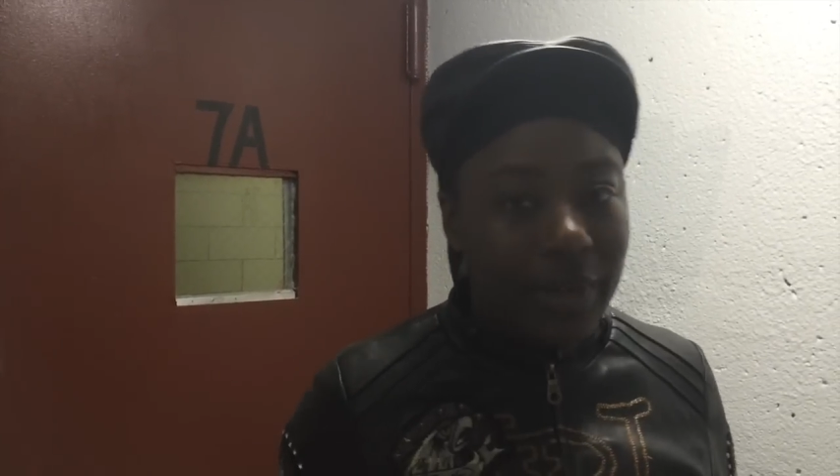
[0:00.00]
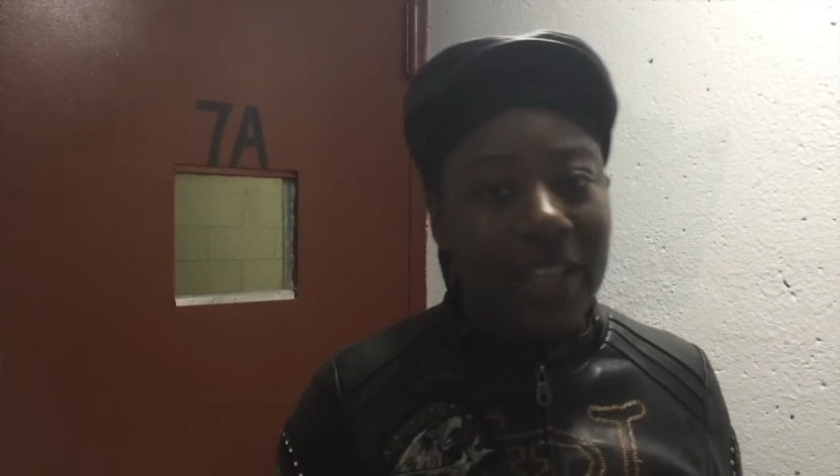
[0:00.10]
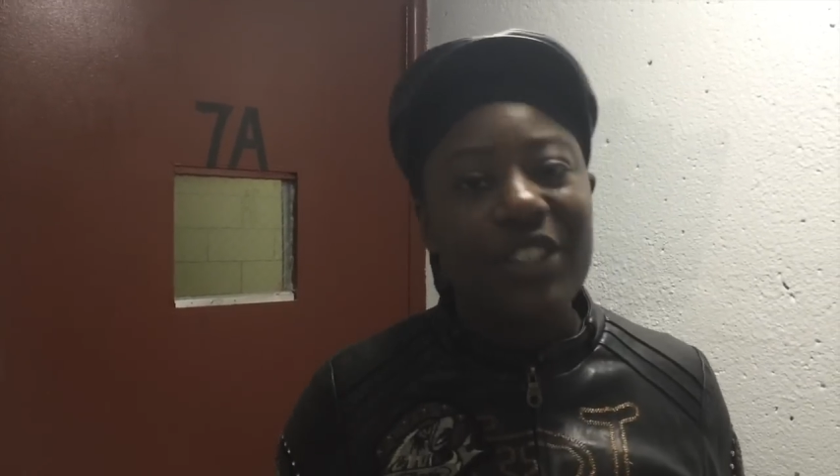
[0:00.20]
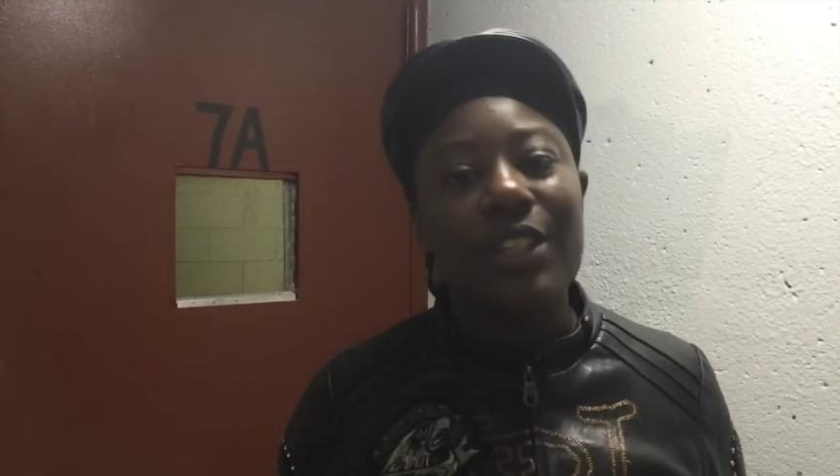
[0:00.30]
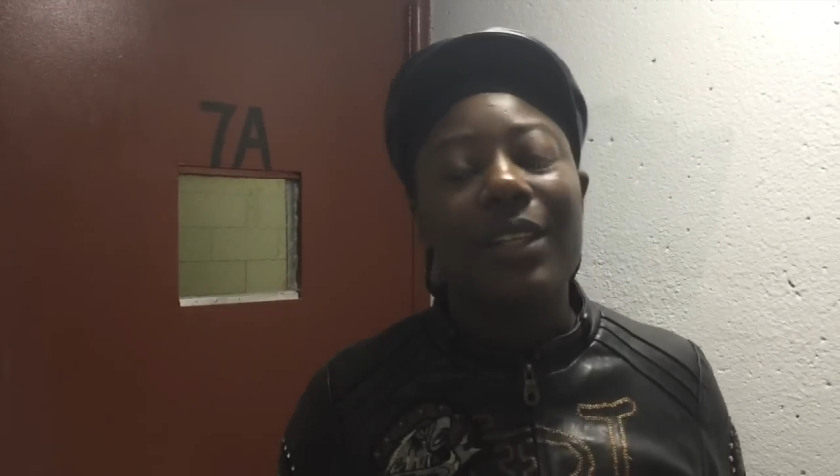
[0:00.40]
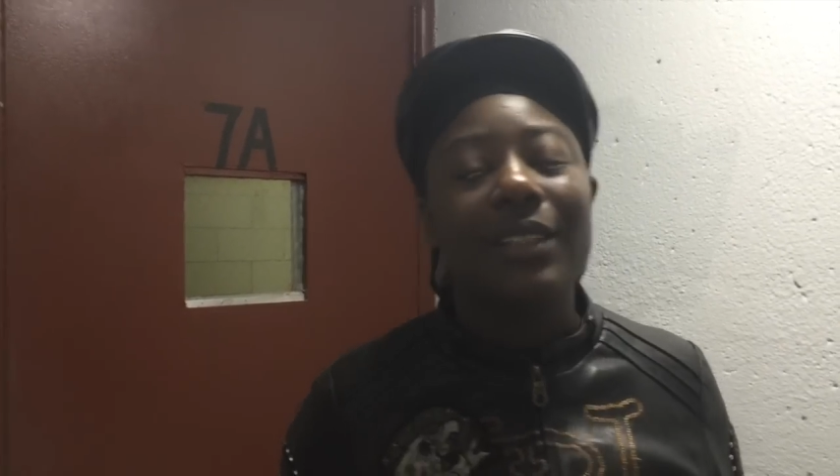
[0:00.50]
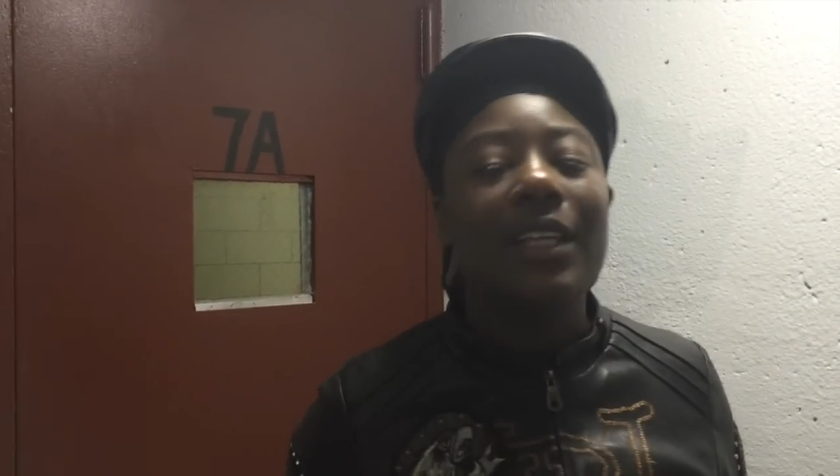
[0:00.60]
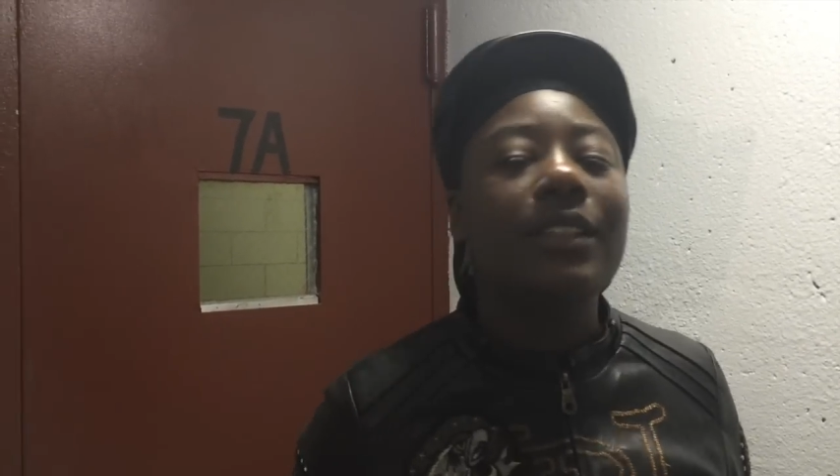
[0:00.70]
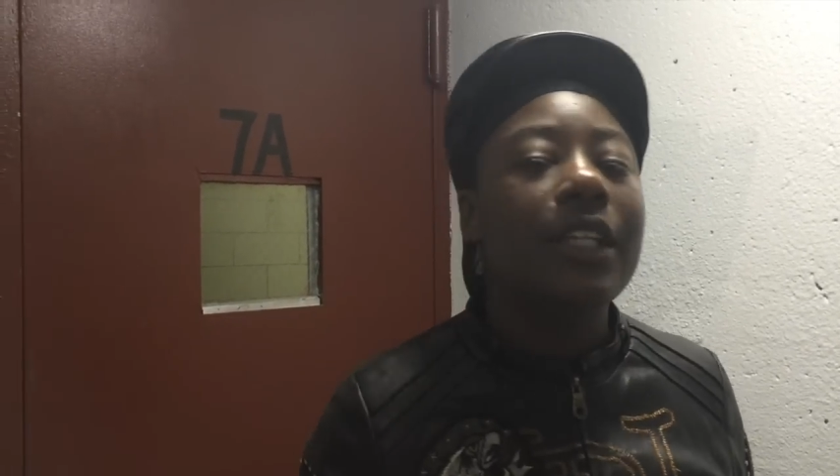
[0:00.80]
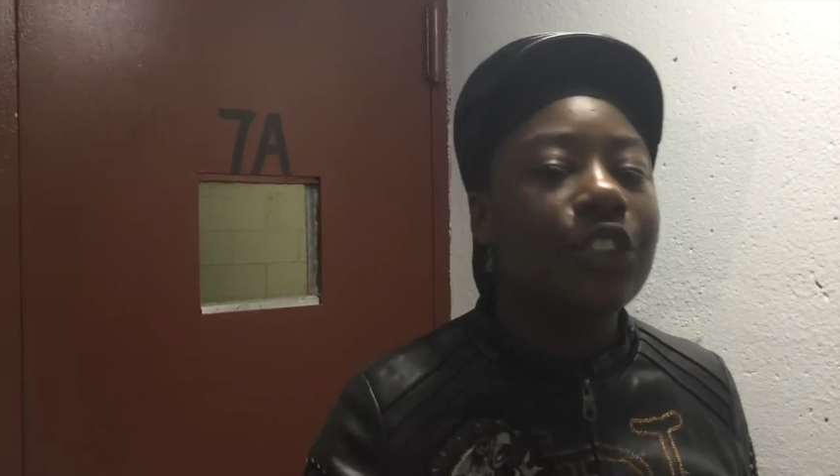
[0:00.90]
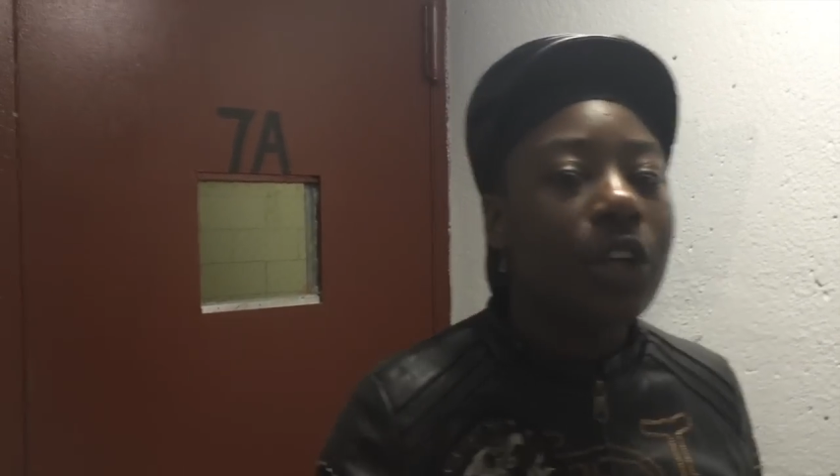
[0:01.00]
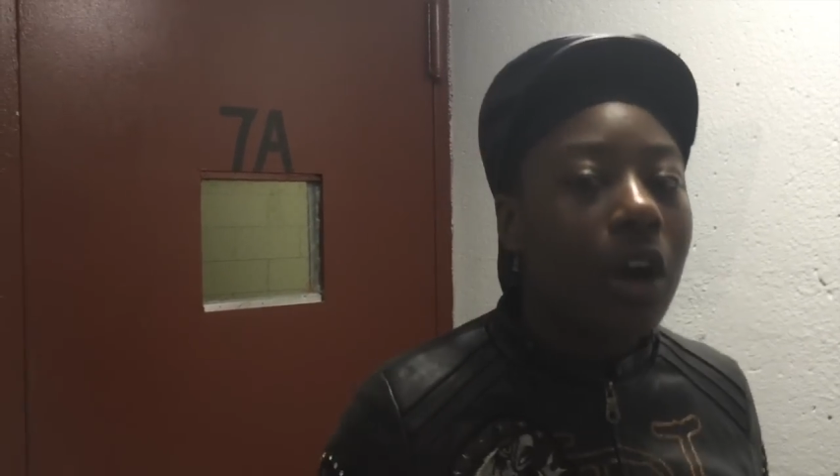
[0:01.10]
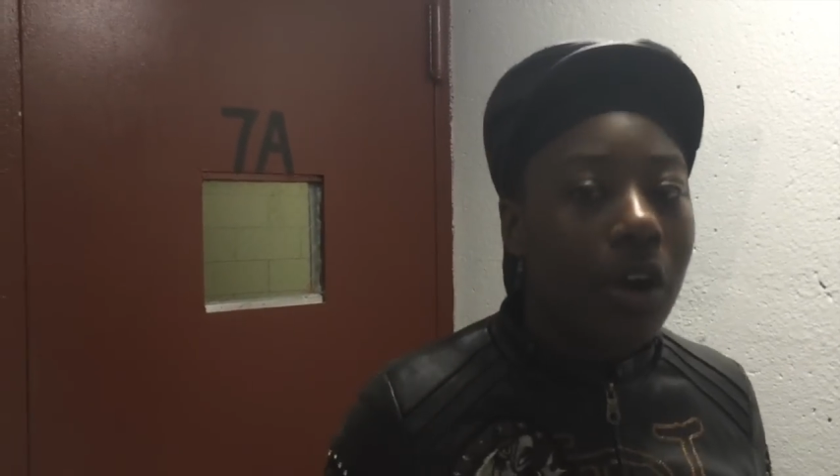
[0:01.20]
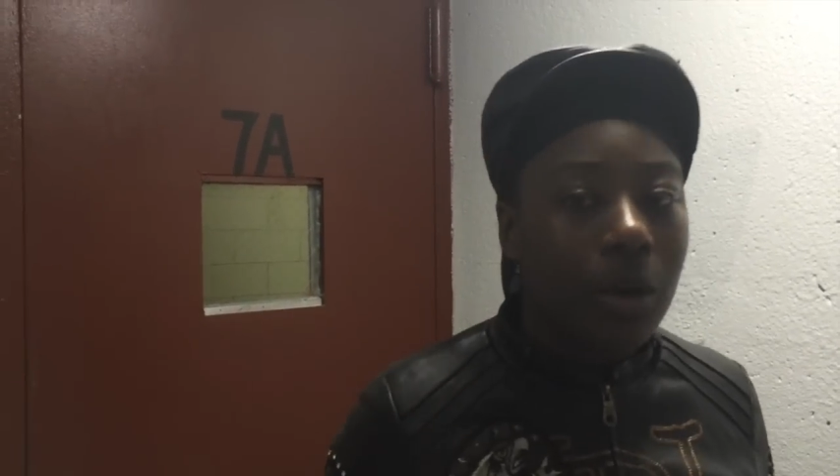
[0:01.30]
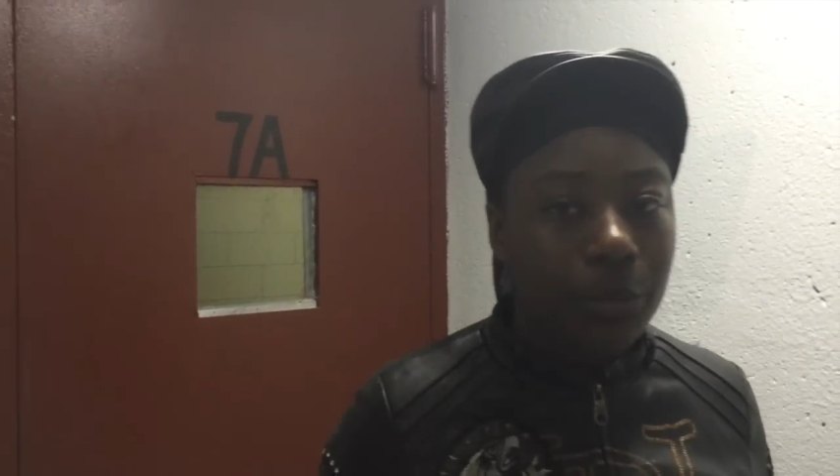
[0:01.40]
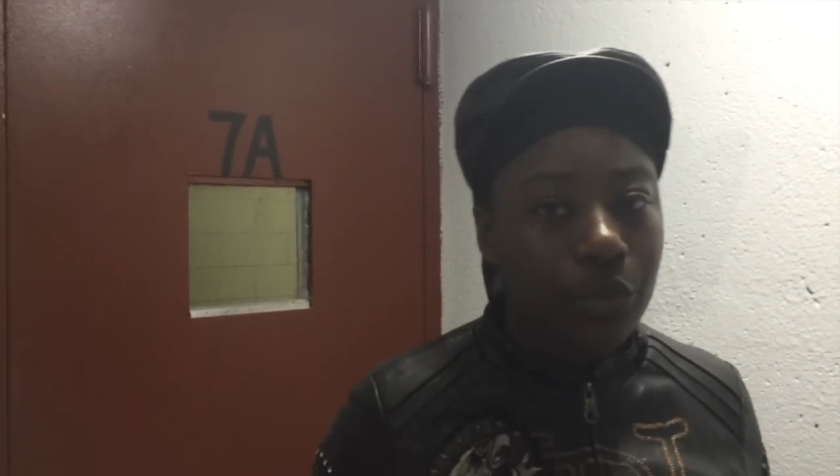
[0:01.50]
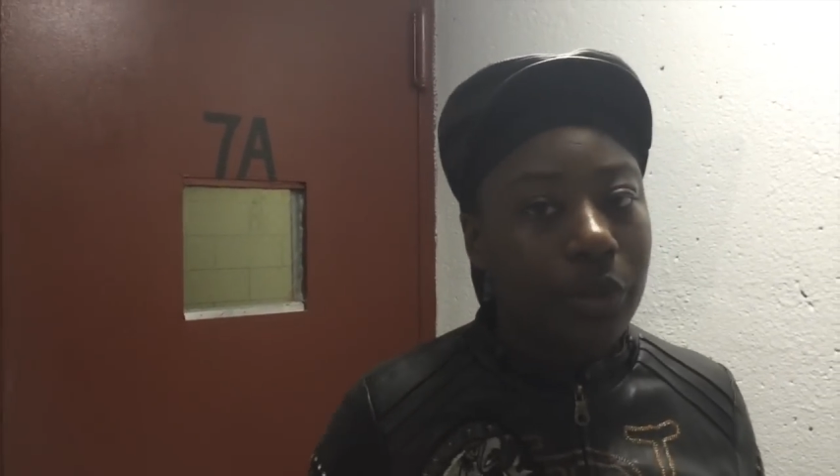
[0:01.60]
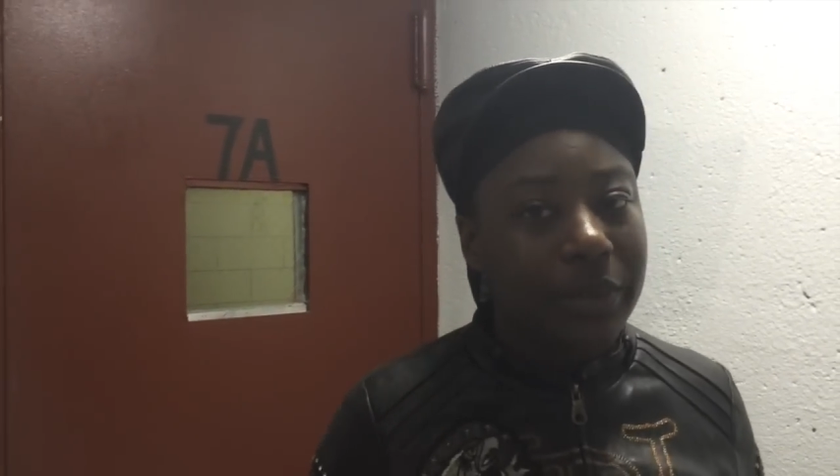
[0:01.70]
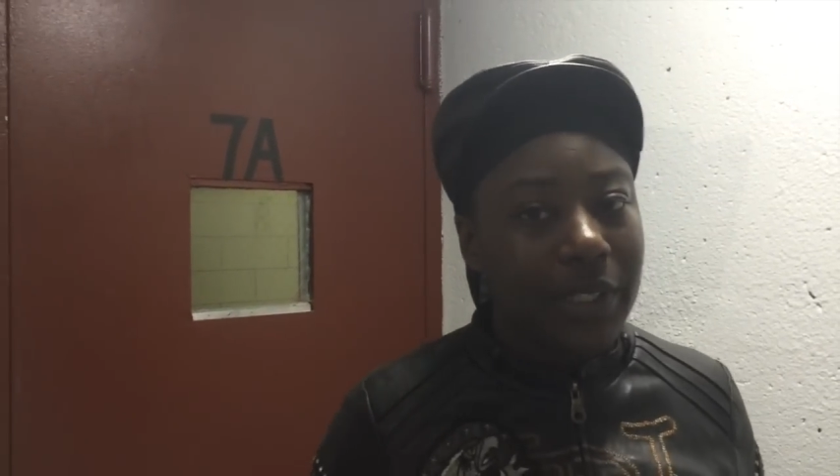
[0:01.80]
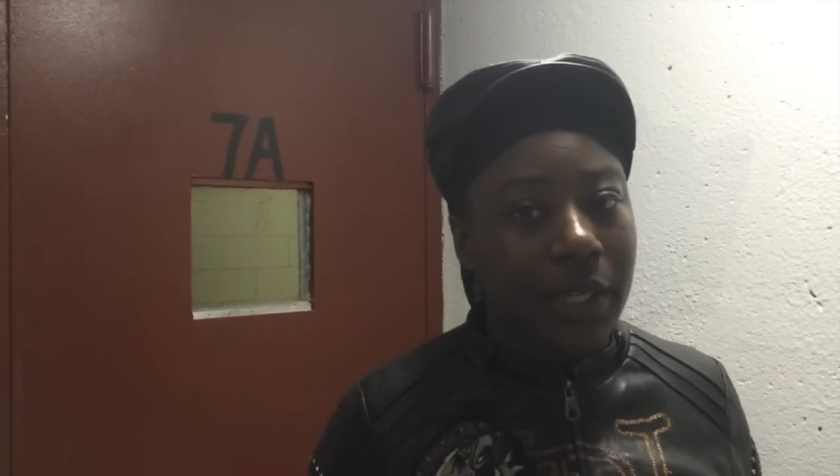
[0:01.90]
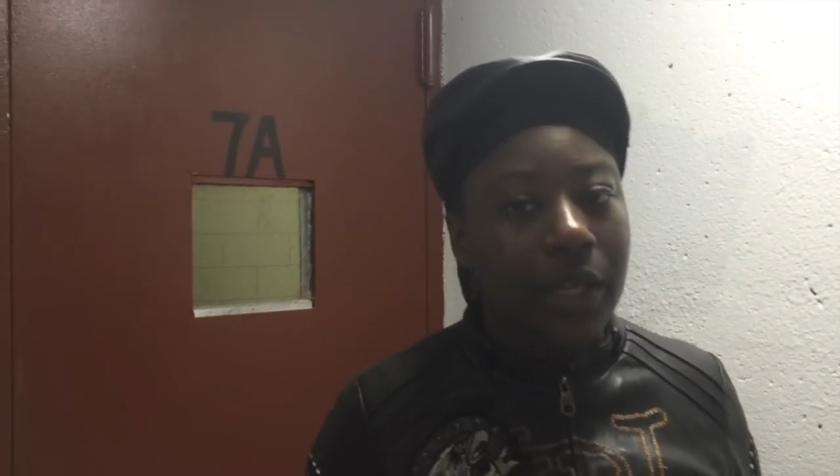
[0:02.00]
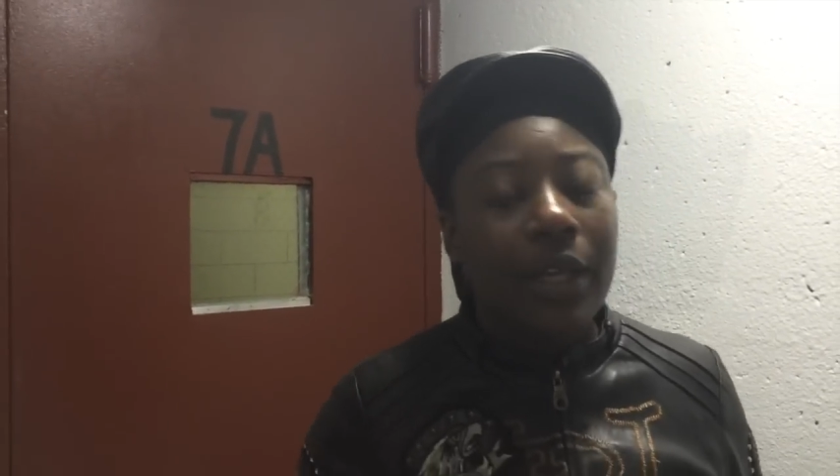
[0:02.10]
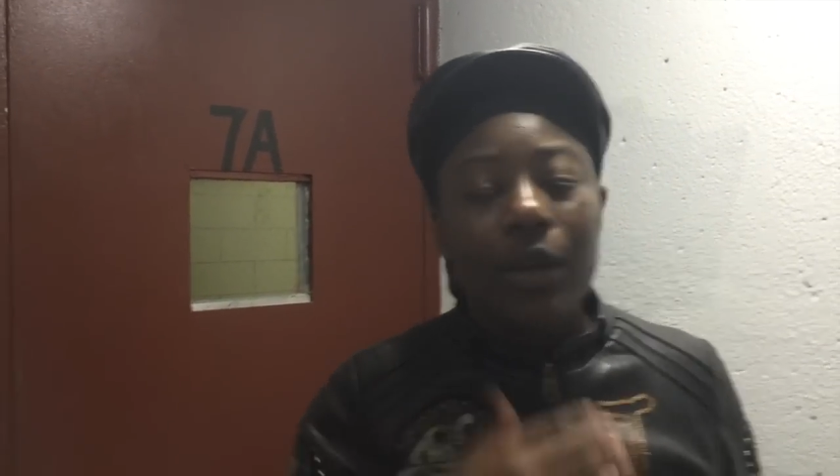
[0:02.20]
that shit because that's their job. You know what I'm saying?